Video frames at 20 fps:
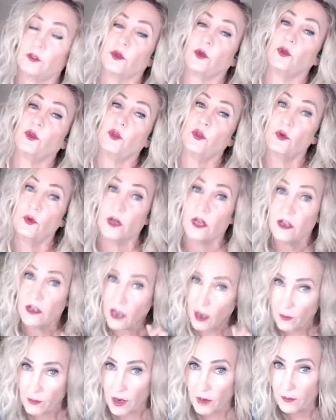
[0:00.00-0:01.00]
so you can
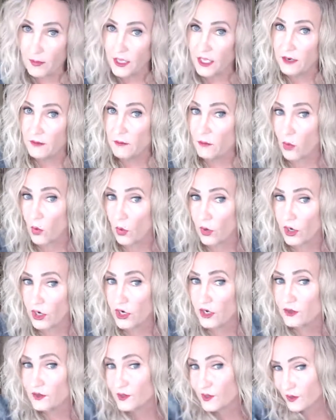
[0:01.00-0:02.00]
come up in more
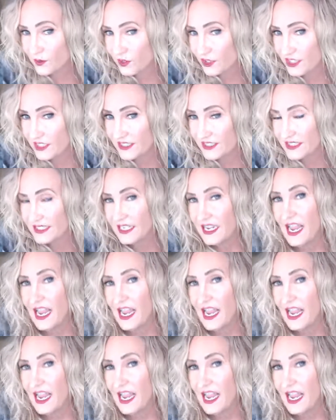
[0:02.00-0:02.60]
searches.